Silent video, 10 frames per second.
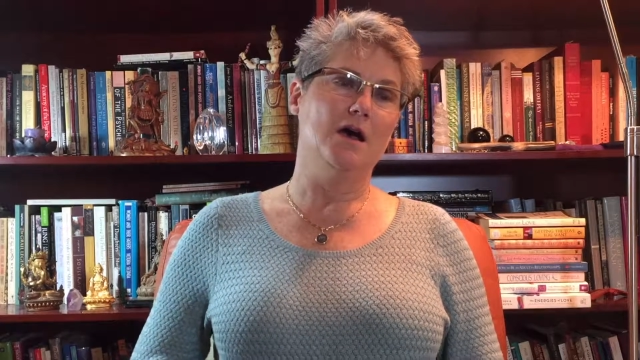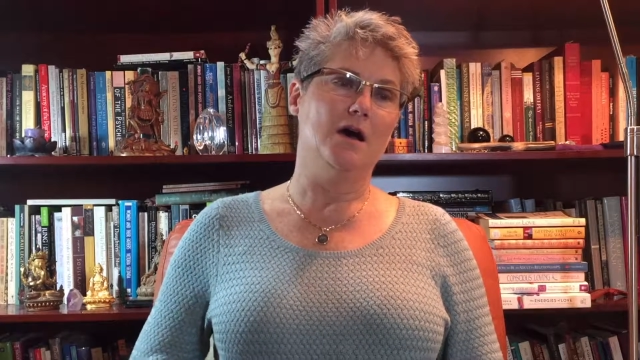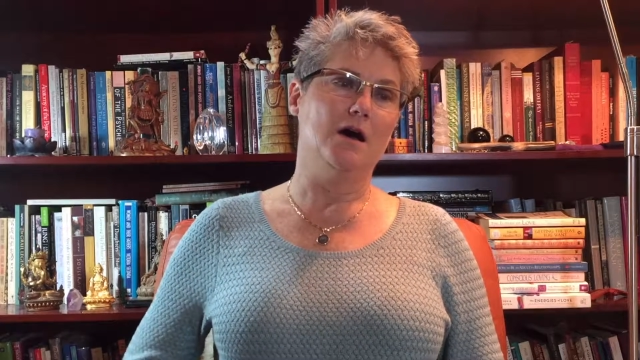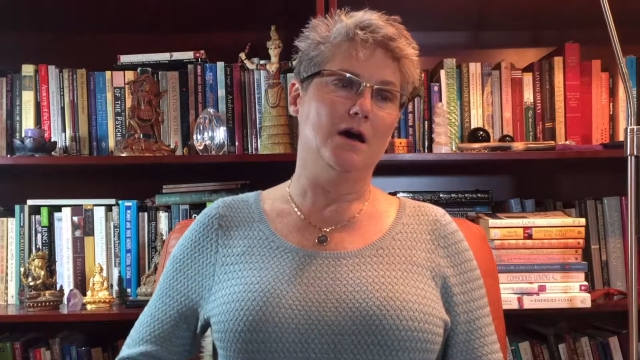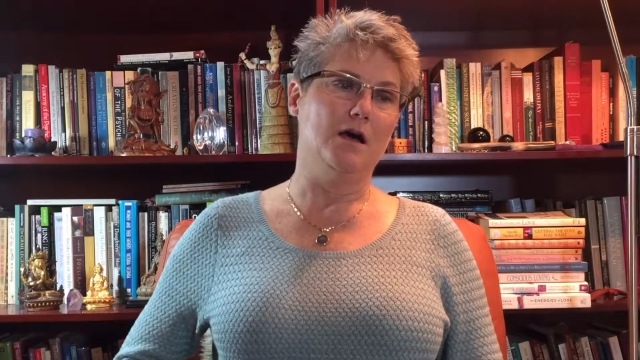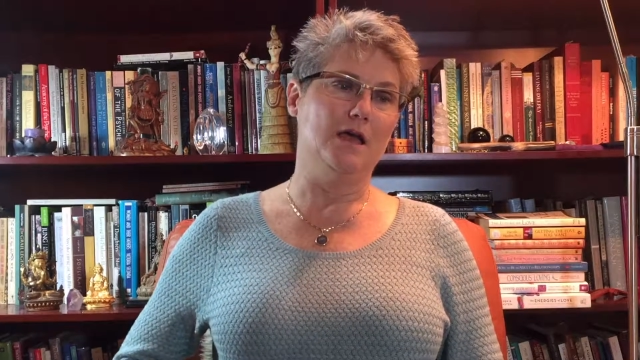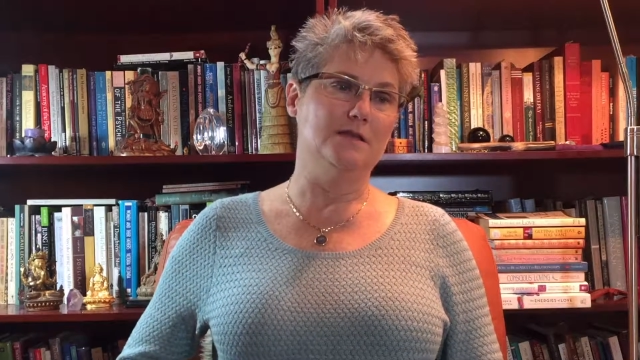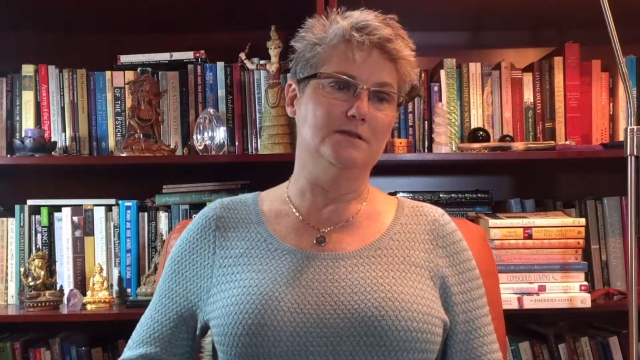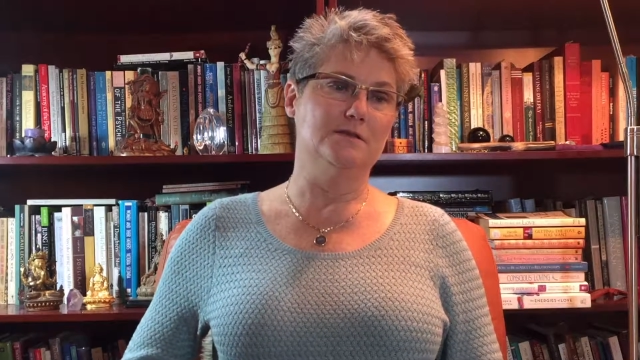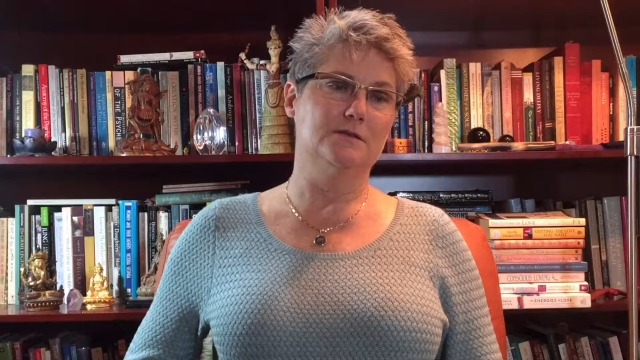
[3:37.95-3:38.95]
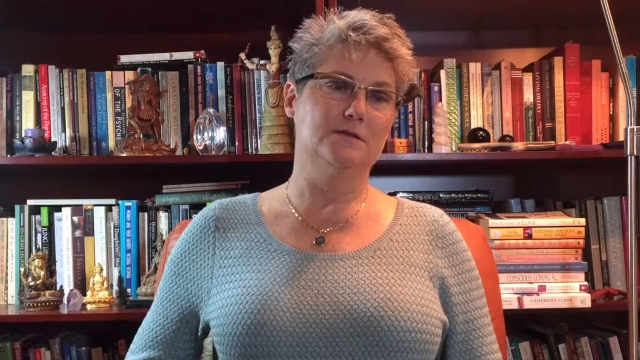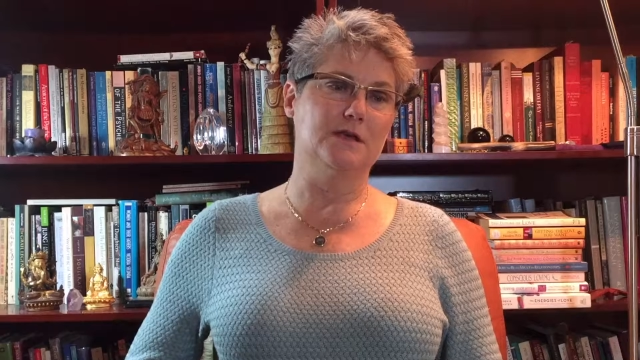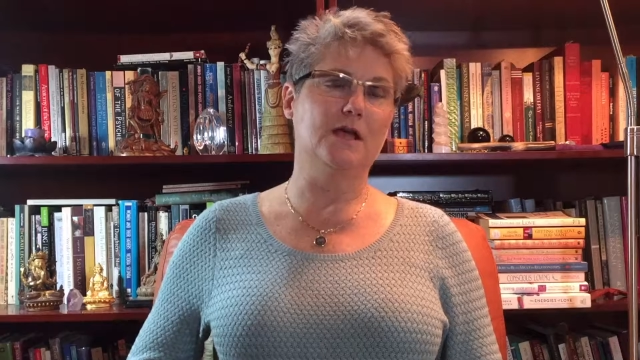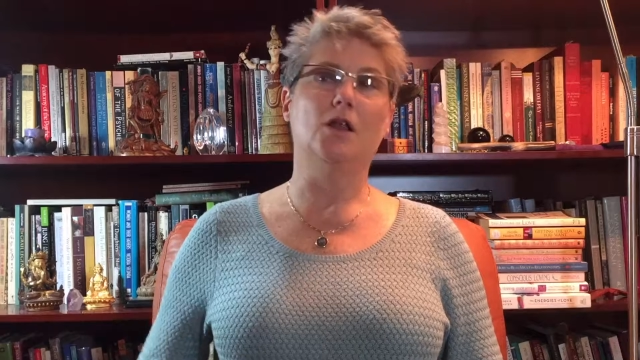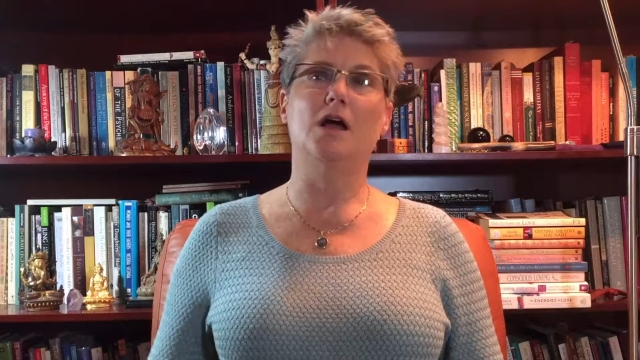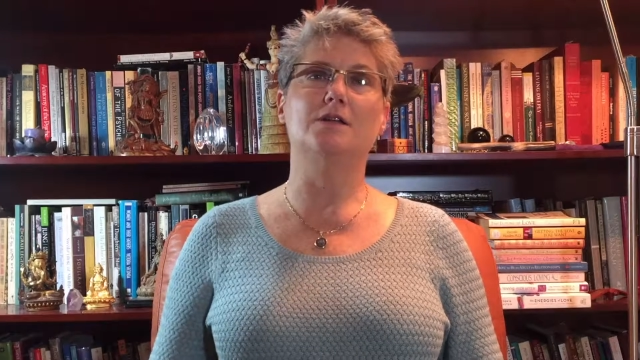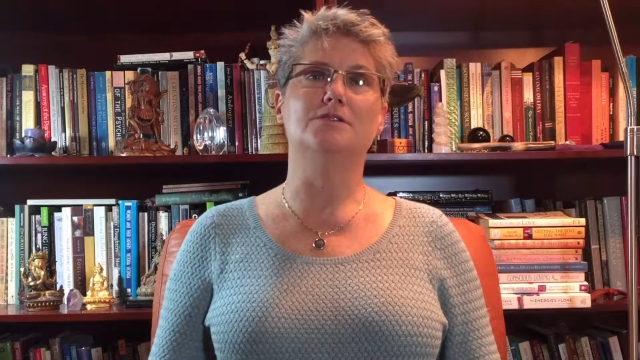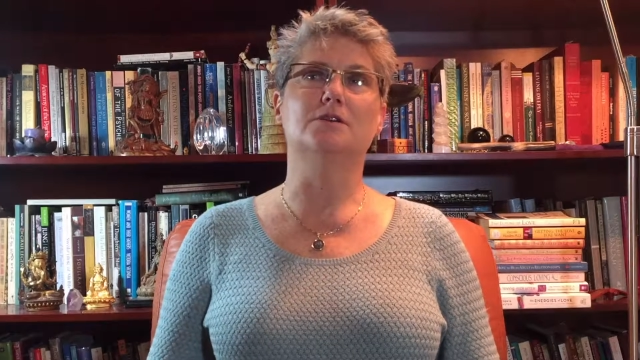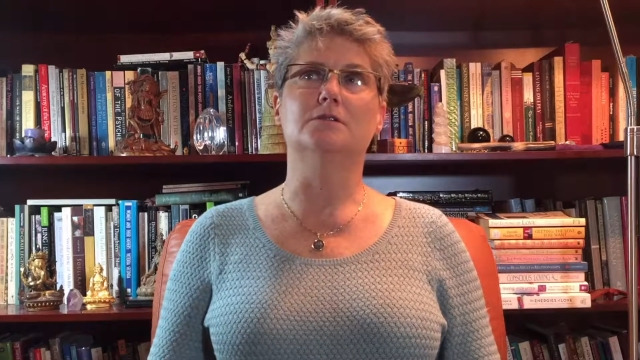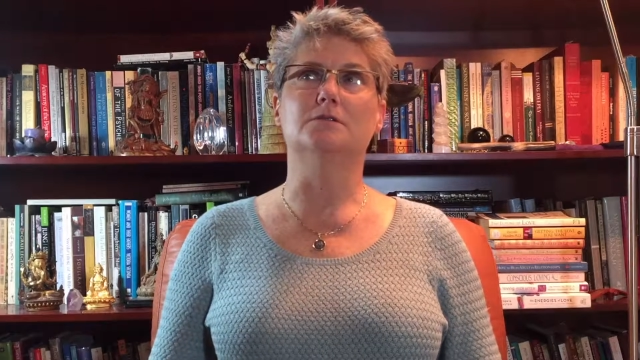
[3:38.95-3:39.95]
and
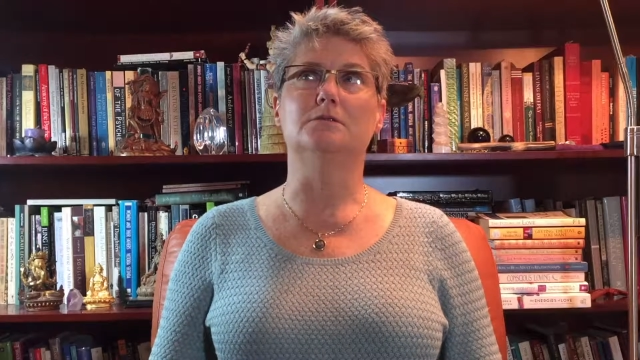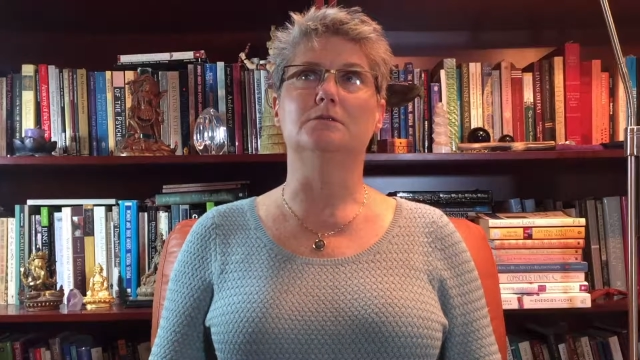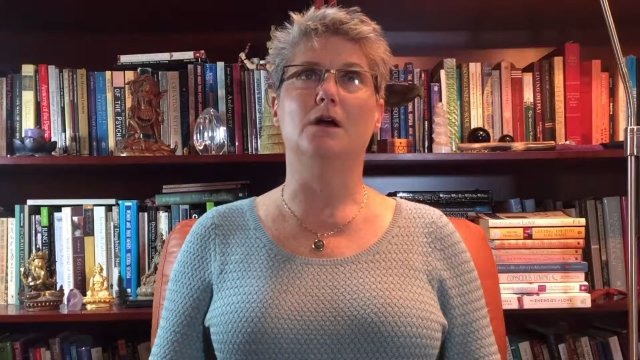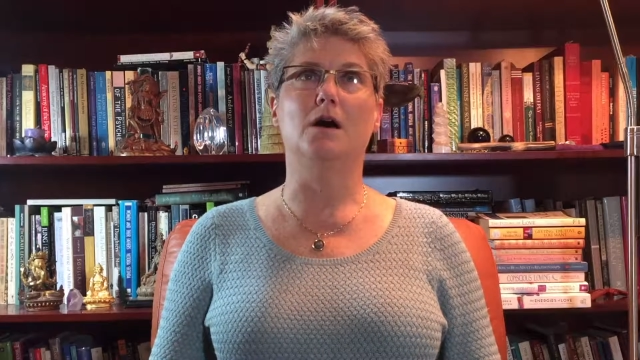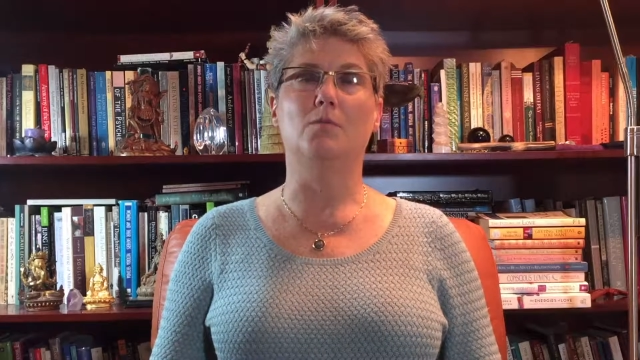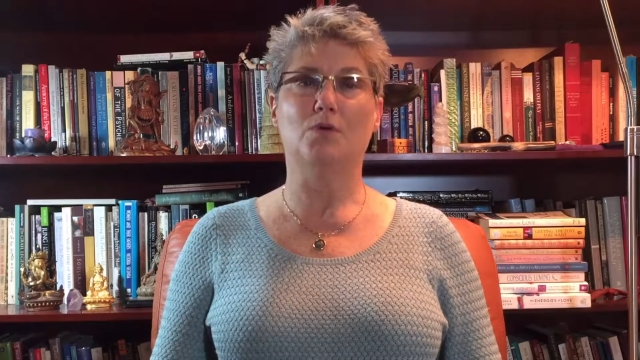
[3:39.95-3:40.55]
psychological